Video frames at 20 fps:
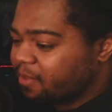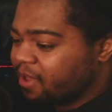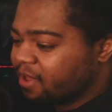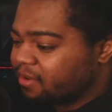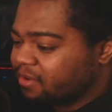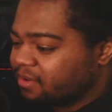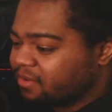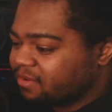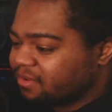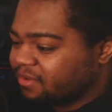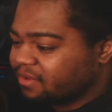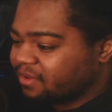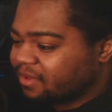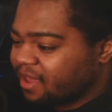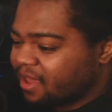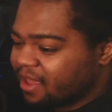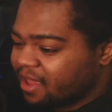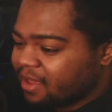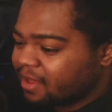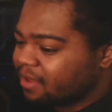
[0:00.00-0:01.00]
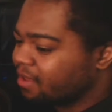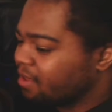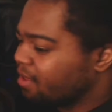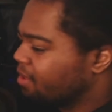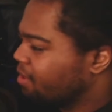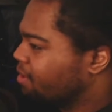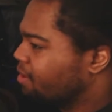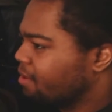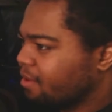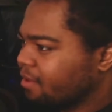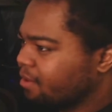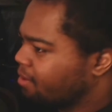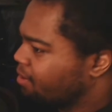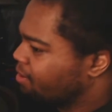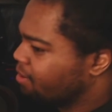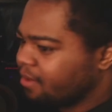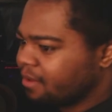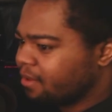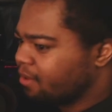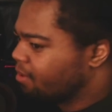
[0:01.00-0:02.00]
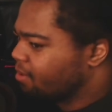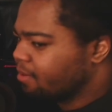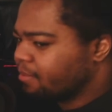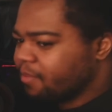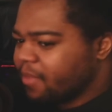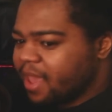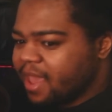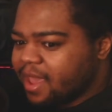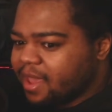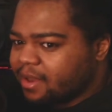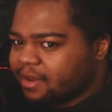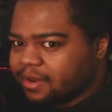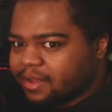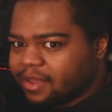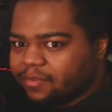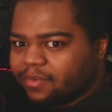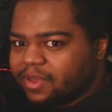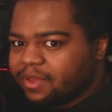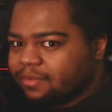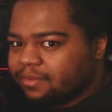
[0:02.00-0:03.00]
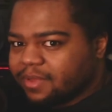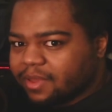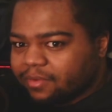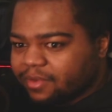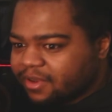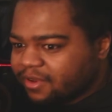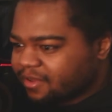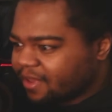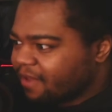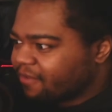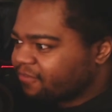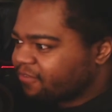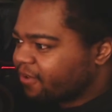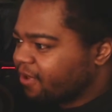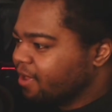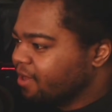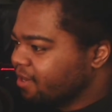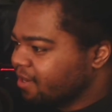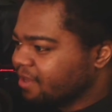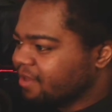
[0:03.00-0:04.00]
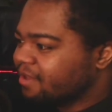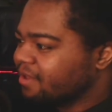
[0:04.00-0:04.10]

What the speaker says: about. And it's just like, man, can we just have fun?